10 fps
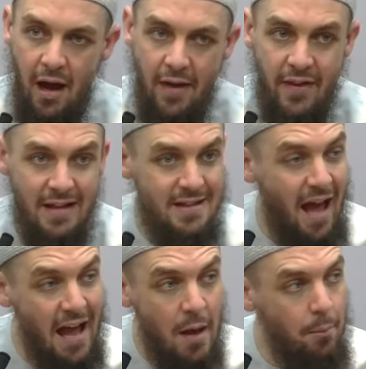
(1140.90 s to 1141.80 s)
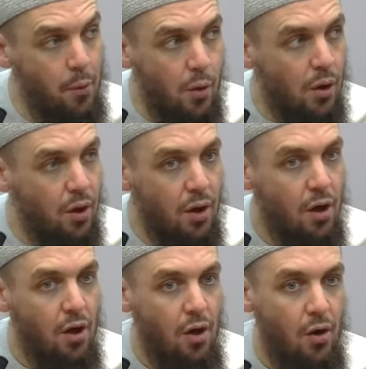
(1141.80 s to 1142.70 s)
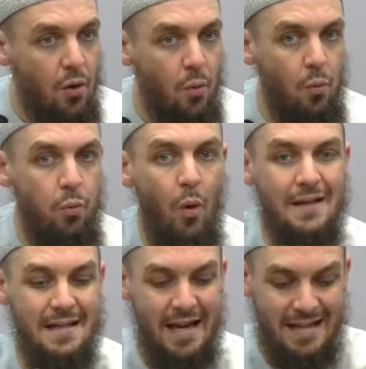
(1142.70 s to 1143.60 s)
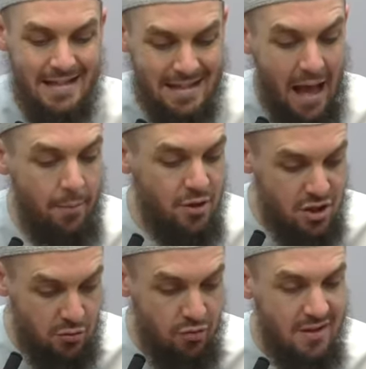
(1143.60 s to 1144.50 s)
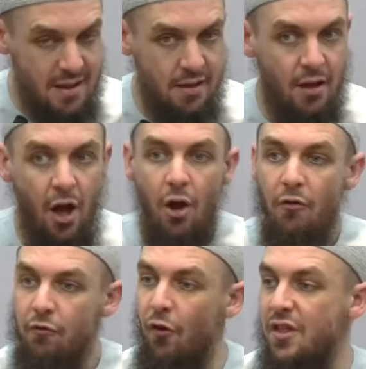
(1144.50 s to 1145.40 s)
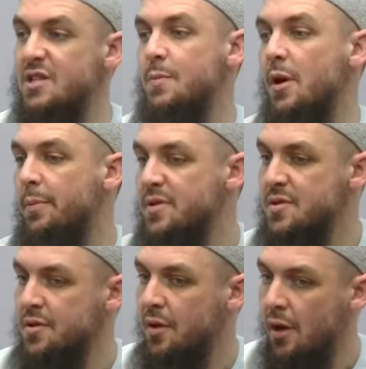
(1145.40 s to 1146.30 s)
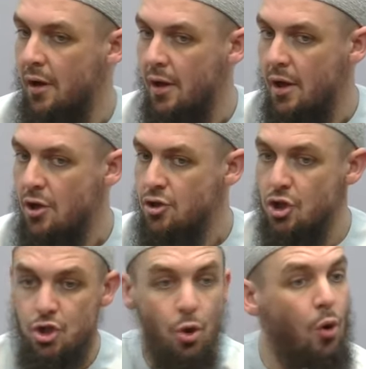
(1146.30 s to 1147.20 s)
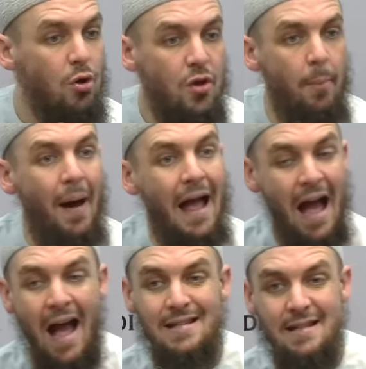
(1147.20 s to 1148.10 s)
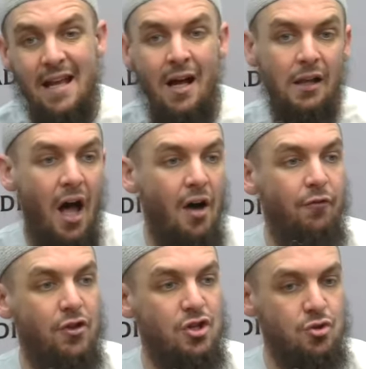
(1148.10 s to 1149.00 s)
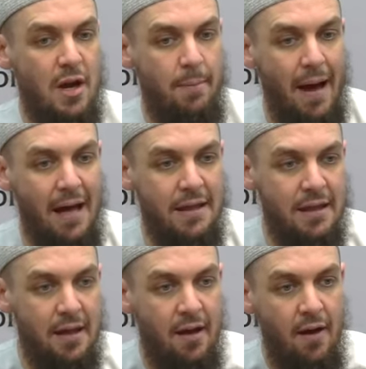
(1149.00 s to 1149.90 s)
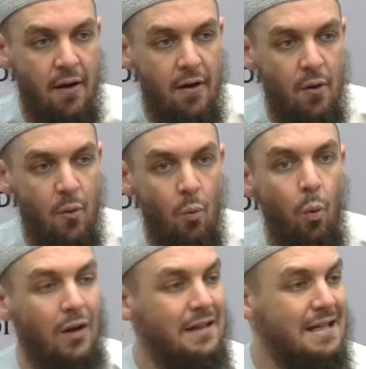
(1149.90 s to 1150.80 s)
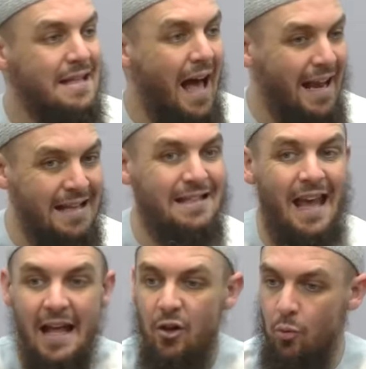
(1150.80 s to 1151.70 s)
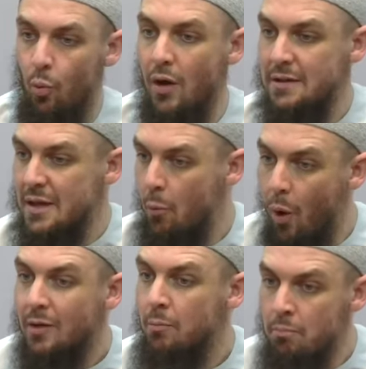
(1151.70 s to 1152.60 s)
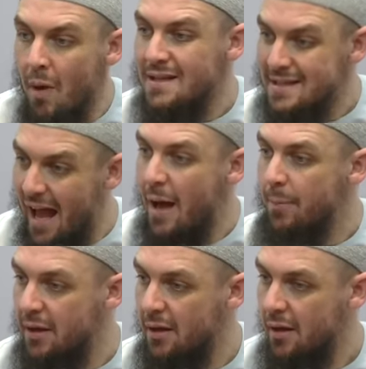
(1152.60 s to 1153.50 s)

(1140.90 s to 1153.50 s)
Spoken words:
And the entire book was established and written for this purpose, to show you that by asking Allah for the straight path, what does that entail? What must happen?